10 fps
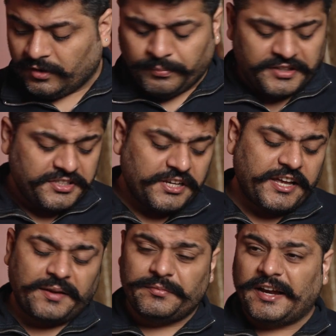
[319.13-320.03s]
Basically
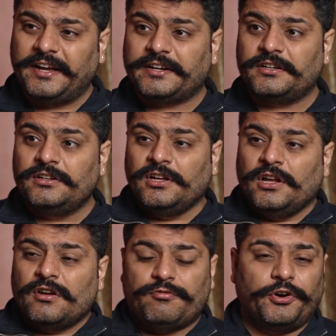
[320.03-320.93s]
I am like
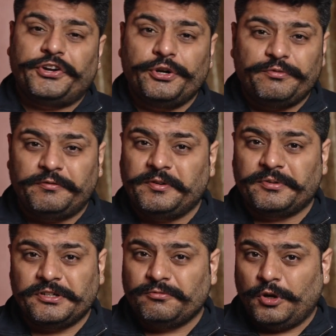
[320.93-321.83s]
40 to 50%